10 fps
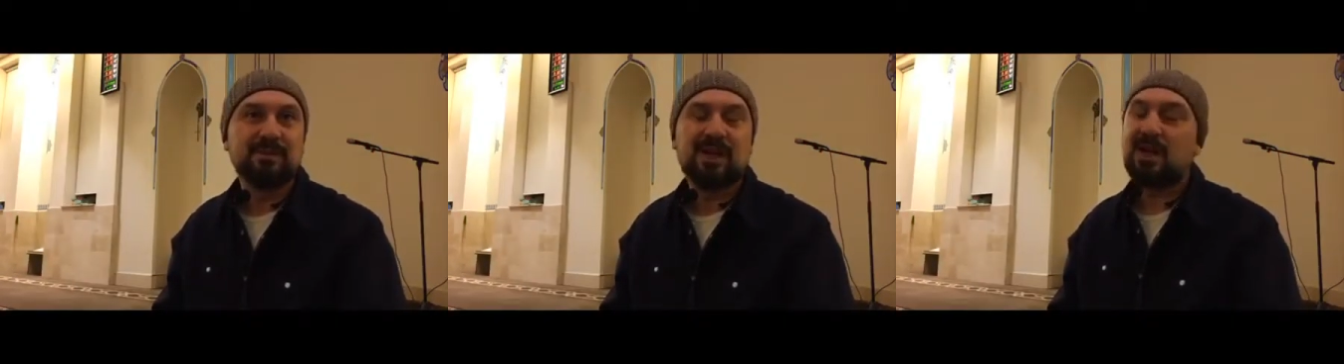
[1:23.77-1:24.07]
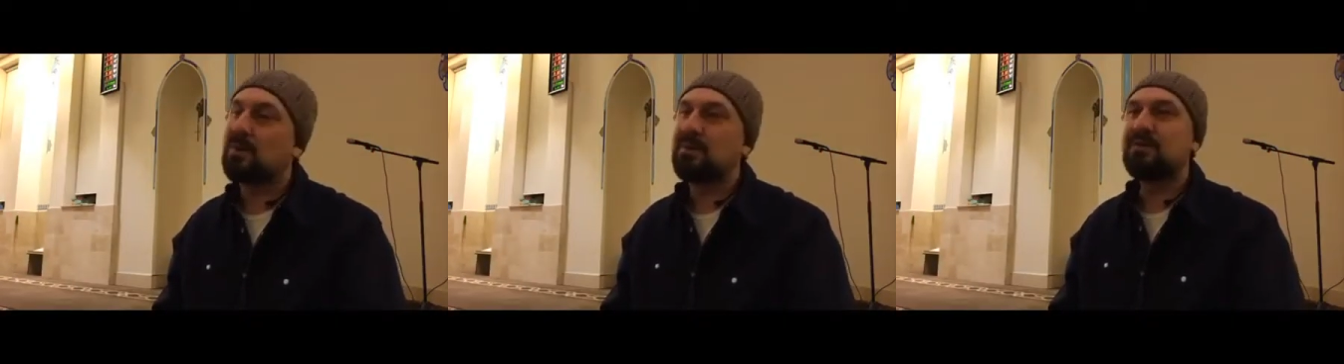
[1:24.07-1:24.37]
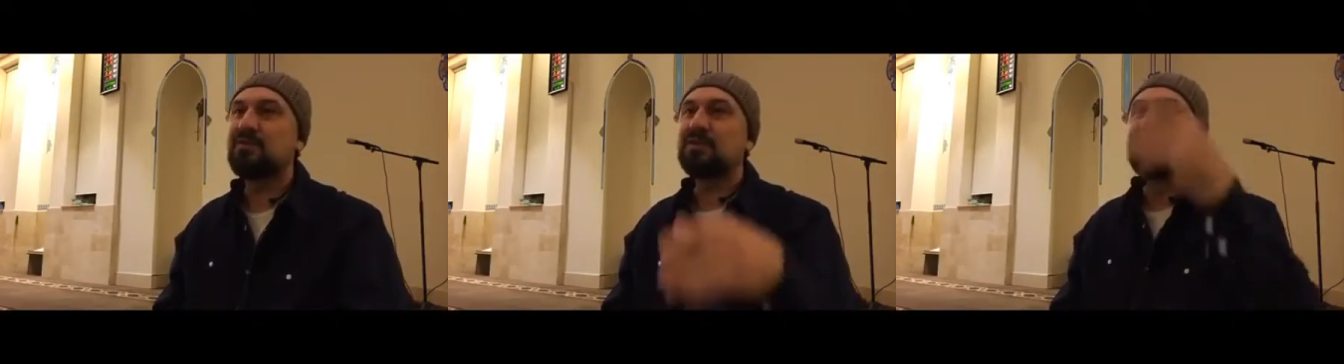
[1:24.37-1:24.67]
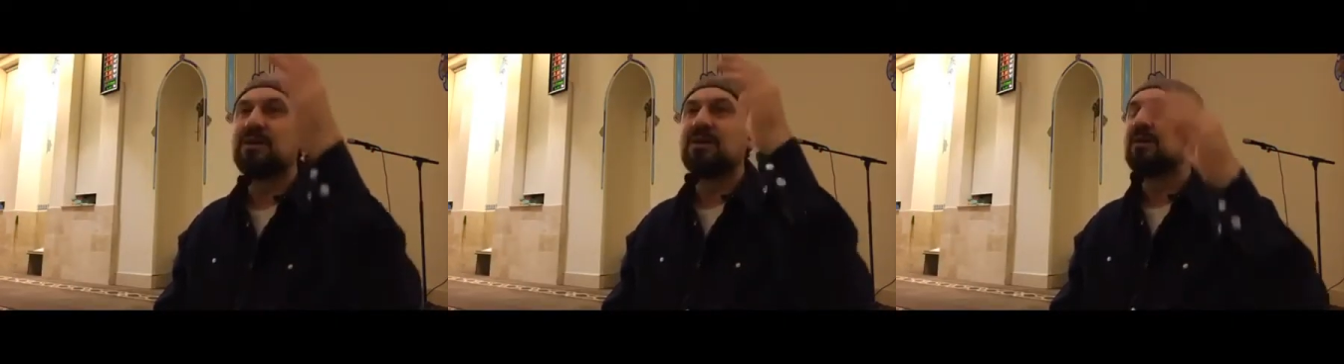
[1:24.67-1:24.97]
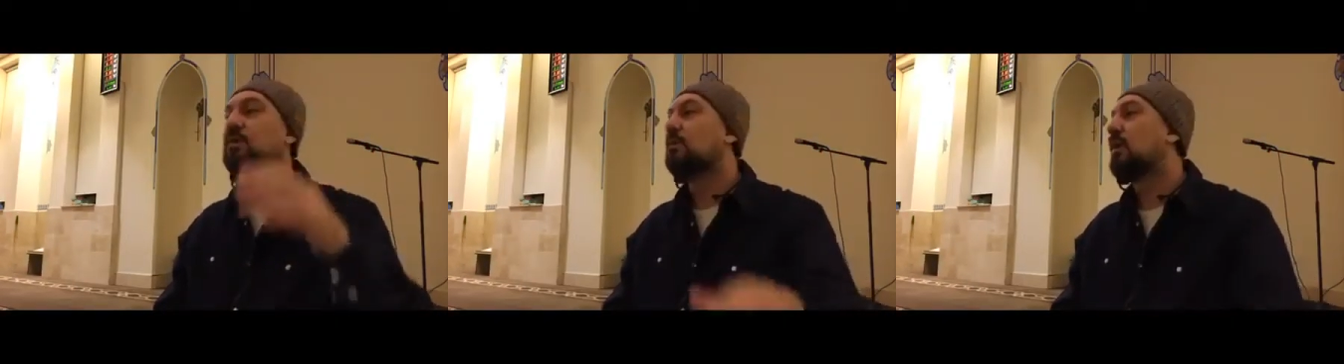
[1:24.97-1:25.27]
But if your
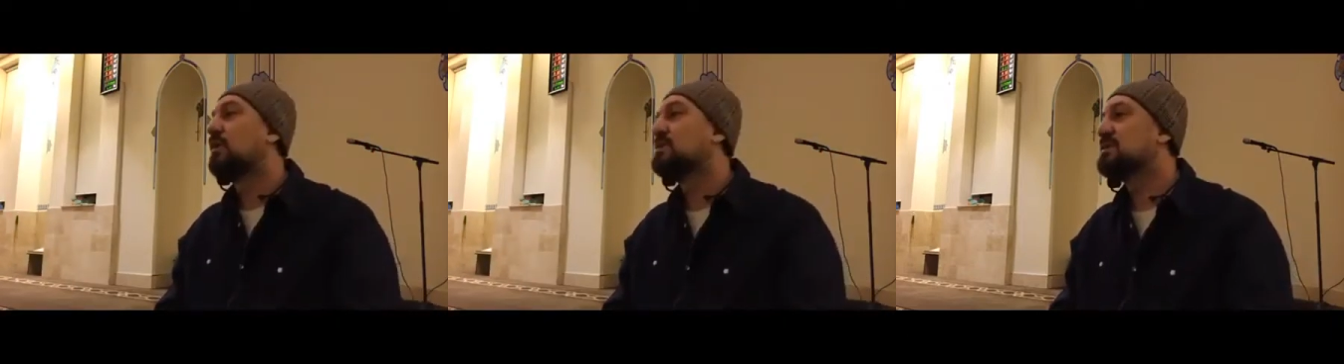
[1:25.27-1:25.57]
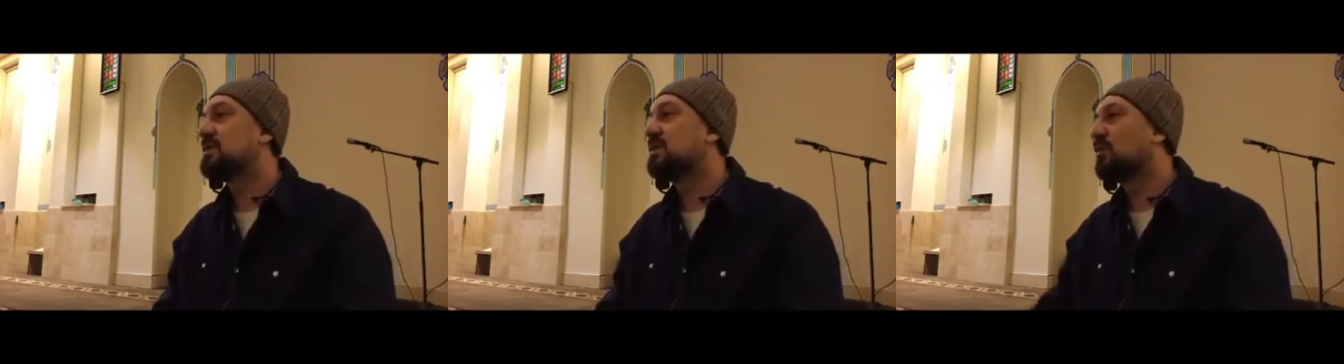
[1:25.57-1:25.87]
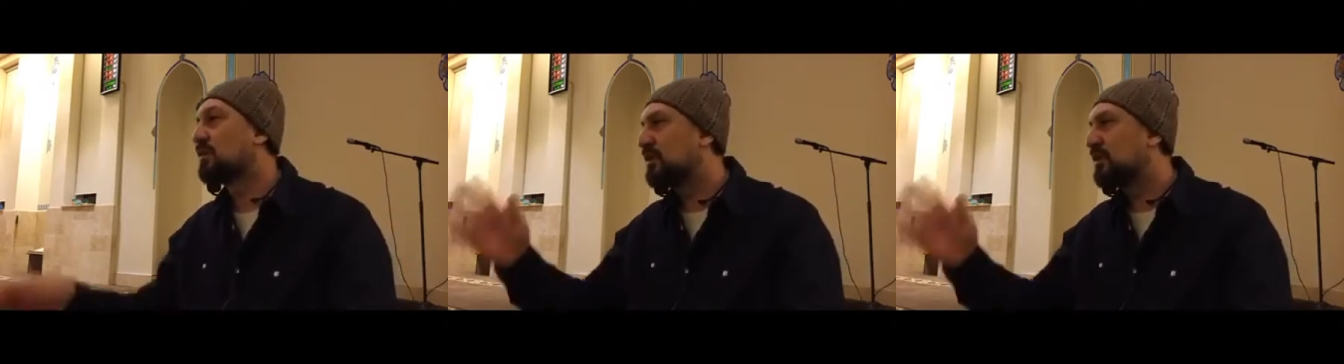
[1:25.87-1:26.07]
worry is your